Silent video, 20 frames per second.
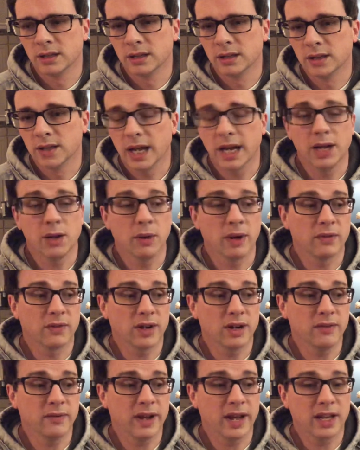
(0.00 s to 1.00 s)
Anyway, I've got
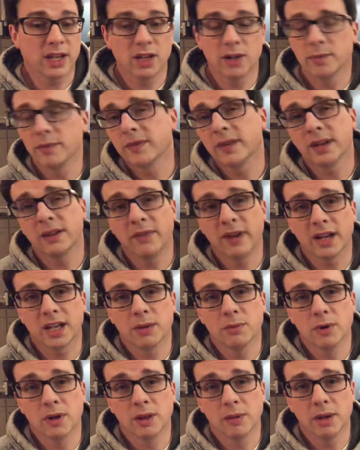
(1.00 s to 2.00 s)
a vacuum. I've got to
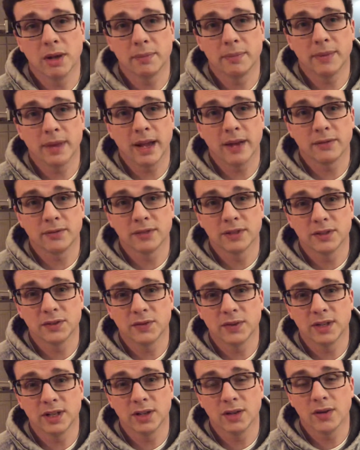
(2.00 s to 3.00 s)
vacuum all up after this
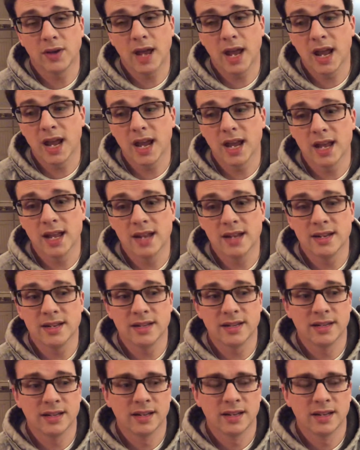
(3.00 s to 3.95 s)
video, and